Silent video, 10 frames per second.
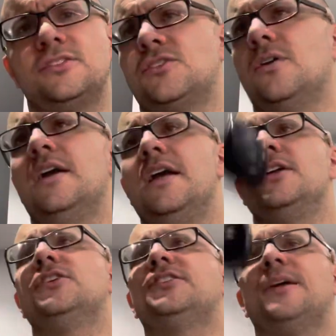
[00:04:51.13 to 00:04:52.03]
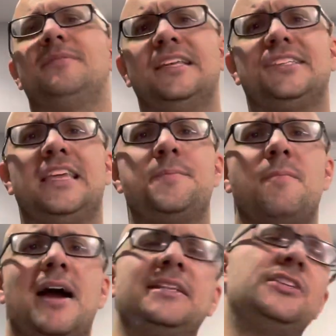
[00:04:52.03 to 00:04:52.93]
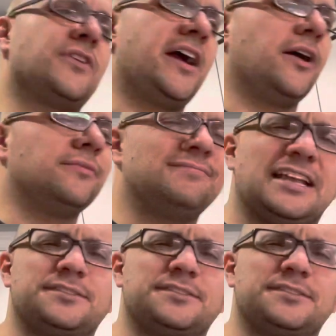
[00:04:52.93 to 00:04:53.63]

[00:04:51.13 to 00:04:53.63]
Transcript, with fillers: So just some things to keep in mind and try out. And that's